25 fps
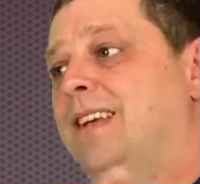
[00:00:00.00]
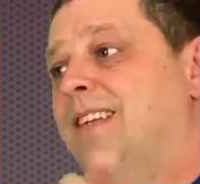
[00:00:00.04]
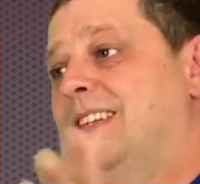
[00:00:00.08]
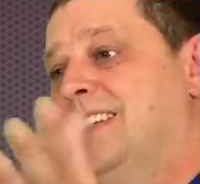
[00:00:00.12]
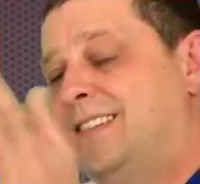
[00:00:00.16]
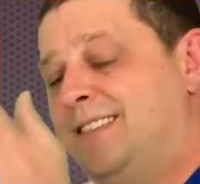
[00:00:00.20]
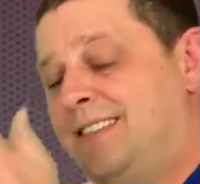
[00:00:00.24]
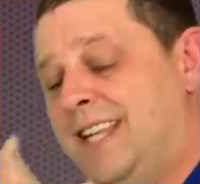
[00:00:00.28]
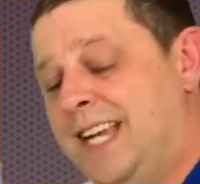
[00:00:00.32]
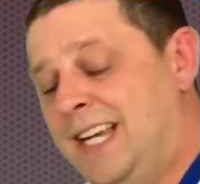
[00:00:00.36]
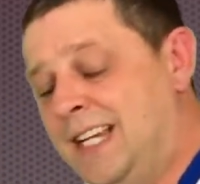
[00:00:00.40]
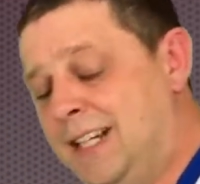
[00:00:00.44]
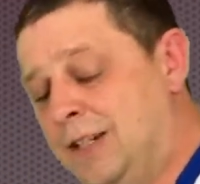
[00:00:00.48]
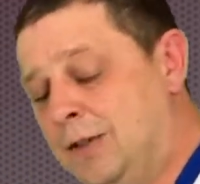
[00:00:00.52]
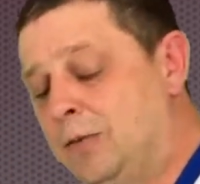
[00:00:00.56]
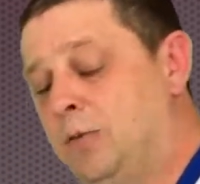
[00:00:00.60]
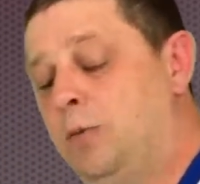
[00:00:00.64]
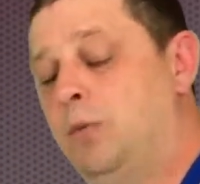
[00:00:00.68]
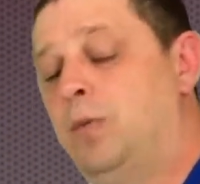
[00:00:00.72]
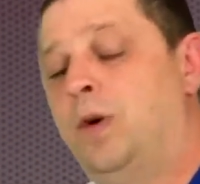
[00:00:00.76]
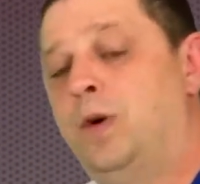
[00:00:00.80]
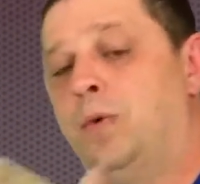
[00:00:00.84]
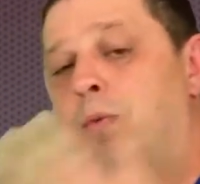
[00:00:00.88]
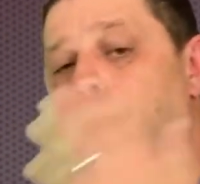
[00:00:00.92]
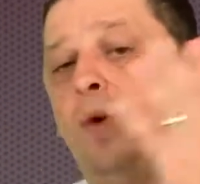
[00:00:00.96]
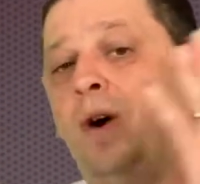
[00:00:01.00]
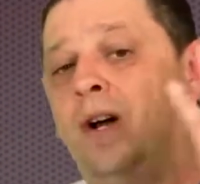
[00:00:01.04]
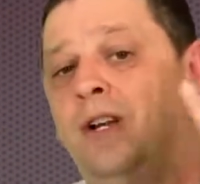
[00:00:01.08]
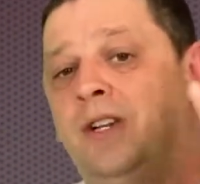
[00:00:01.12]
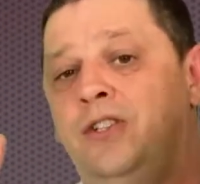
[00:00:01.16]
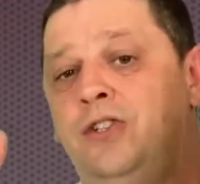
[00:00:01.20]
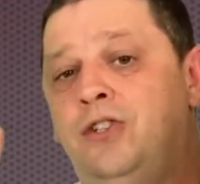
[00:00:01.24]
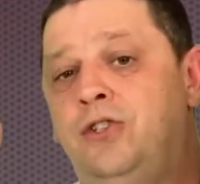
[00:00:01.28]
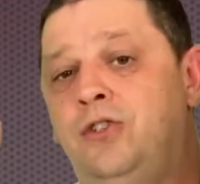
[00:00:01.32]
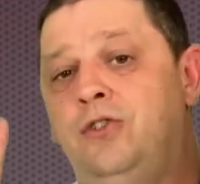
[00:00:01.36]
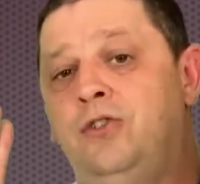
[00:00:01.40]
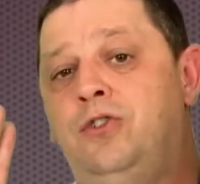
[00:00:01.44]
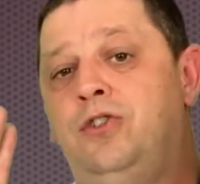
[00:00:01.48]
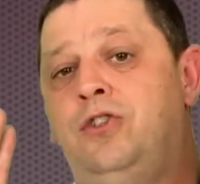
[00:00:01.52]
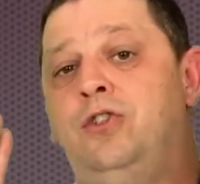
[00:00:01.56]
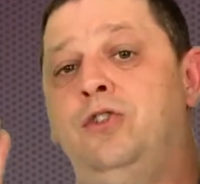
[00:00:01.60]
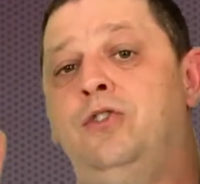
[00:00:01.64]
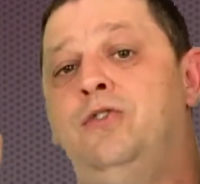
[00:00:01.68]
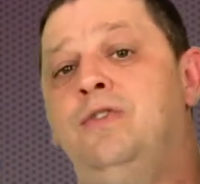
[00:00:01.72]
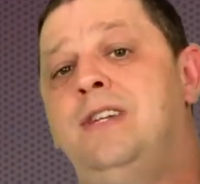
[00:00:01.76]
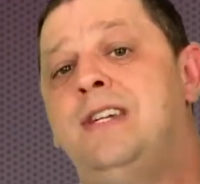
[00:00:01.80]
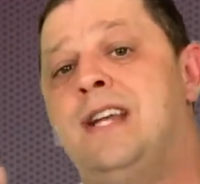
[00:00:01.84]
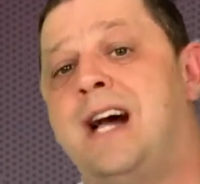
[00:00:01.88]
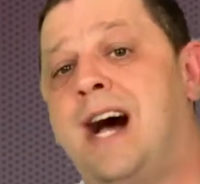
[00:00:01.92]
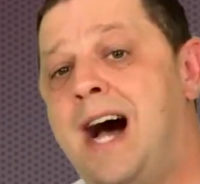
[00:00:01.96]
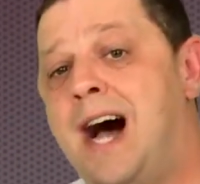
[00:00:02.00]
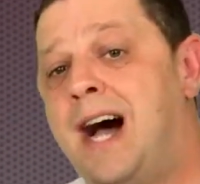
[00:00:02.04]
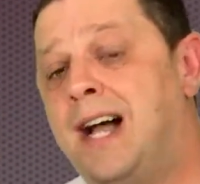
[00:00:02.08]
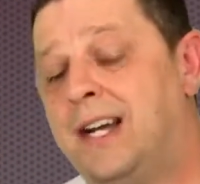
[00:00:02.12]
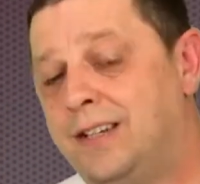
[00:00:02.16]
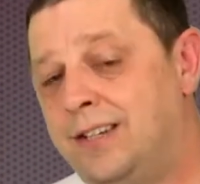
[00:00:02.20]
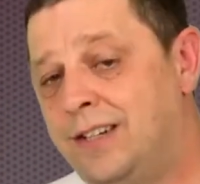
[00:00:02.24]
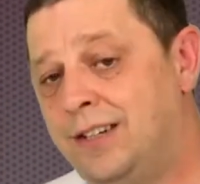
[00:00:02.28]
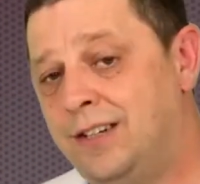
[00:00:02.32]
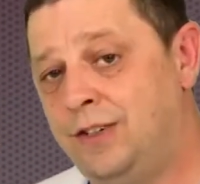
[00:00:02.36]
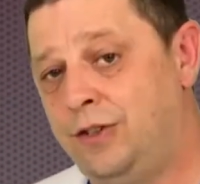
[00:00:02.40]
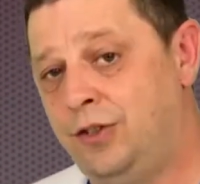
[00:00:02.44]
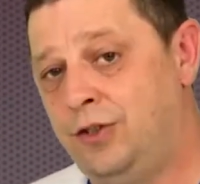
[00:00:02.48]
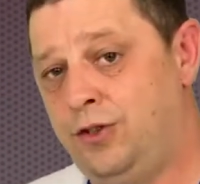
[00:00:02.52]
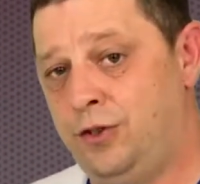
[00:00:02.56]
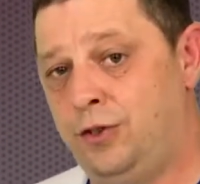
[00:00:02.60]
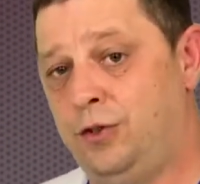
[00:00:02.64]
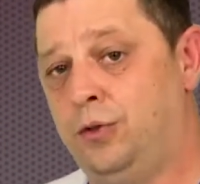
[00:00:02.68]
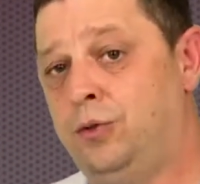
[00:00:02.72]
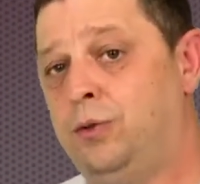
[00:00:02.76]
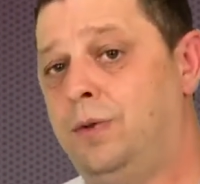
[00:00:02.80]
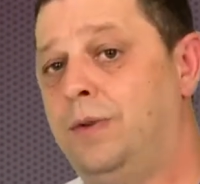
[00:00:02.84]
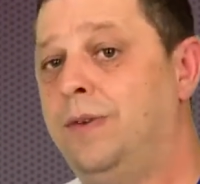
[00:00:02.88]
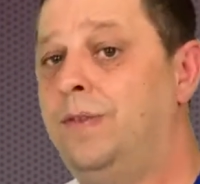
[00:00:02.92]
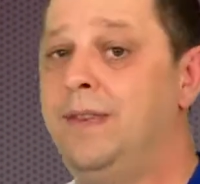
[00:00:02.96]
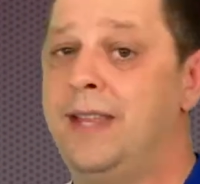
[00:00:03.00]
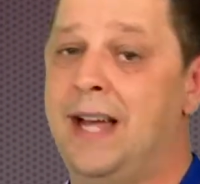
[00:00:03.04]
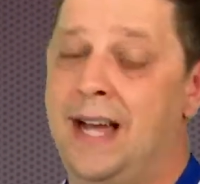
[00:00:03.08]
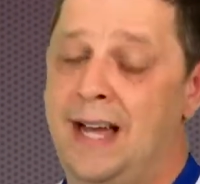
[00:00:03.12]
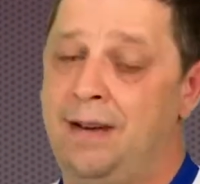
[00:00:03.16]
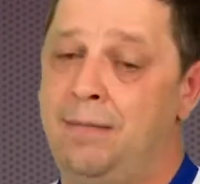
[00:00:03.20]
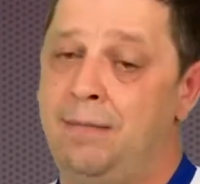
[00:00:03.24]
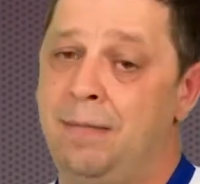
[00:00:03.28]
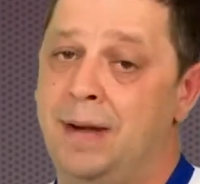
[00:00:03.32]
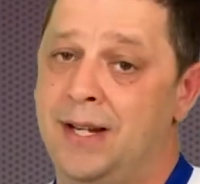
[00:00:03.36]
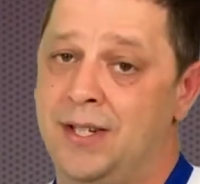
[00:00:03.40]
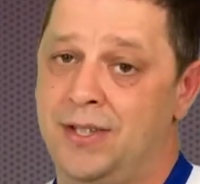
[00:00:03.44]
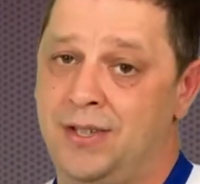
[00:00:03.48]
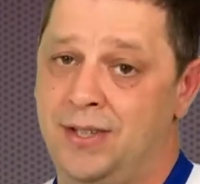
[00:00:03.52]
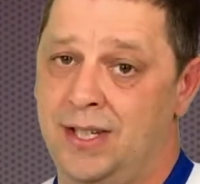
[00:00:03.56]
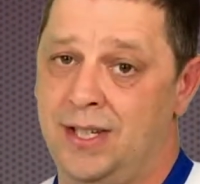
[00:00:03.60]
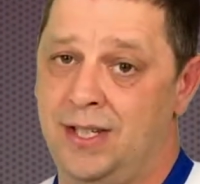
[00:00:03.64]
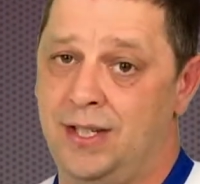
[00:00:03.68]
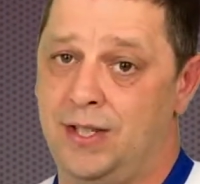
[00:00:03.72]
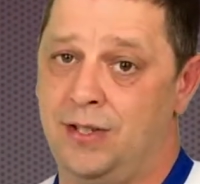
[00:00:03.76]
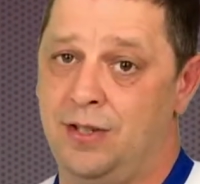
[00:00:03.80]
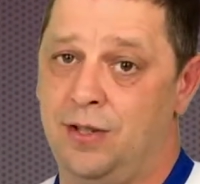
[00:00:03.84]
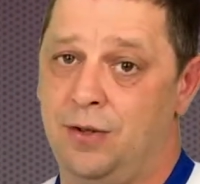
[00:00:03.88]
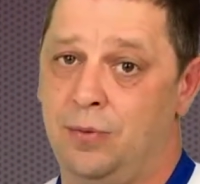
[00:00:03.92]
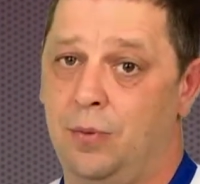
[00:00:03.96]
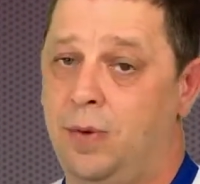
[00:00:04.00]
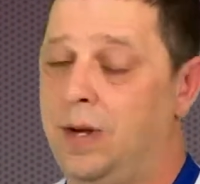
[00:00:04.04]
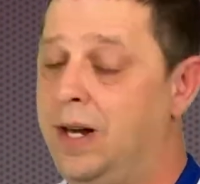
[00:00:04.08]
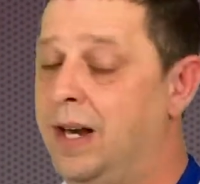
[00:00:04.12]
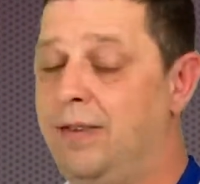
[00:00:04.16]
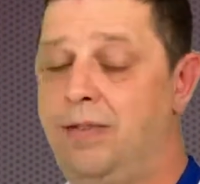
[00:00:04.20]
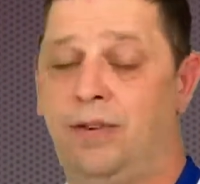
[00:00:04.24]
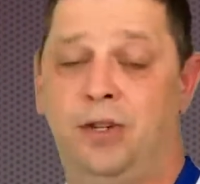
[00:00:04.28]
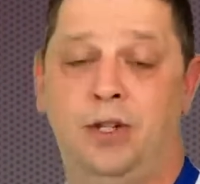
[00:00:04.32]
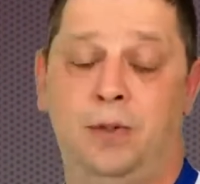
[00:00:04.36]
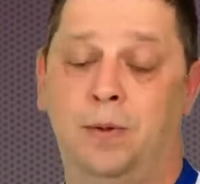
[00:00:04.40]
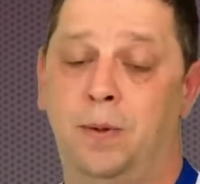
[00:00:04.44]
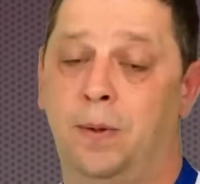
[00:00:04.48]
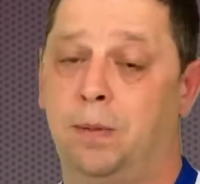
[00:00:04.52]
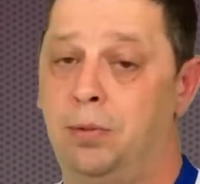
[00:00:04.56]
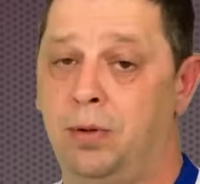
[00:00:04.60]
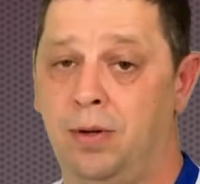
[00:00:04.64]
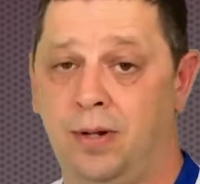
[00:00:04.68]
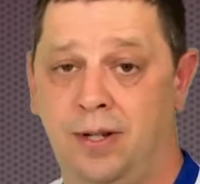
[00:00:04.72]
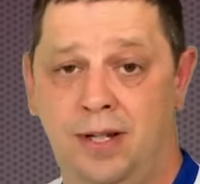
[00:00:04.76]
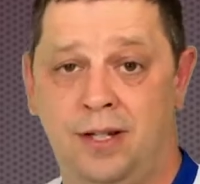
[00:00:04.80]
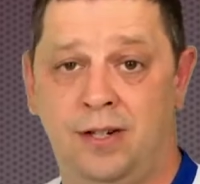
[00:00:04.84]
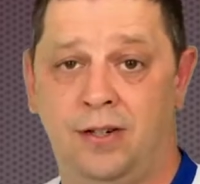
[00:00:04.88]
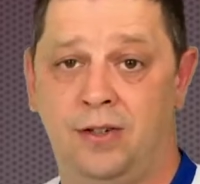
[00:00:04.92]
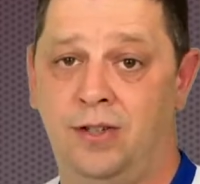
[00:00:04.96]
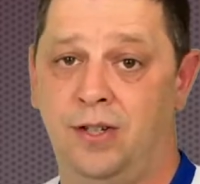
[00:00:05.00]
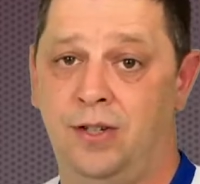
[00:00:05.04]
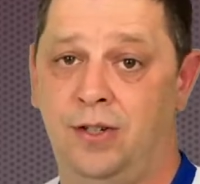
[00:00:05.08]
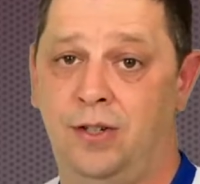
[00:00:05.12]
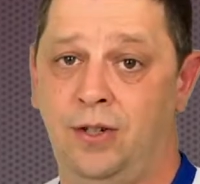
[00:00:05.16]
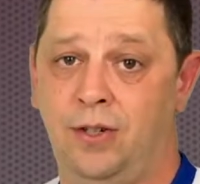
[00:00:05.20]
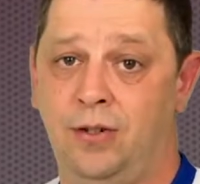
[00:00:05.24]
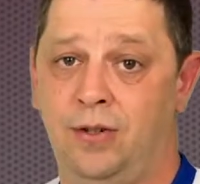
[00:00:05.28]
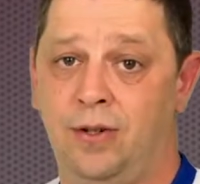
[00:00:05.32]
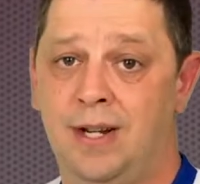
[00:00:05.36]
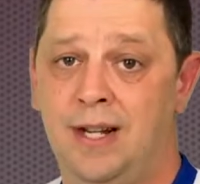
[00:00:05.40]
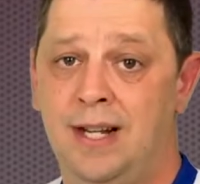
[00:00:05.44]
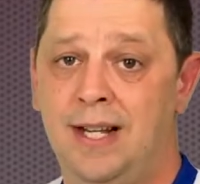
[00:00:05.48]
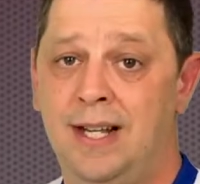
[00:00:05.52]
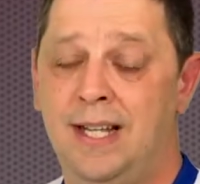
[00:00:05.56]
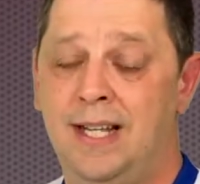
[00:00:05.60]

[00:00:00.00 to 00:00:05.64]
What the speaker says: Satan would want you to not do that message, whatever you were put here to do.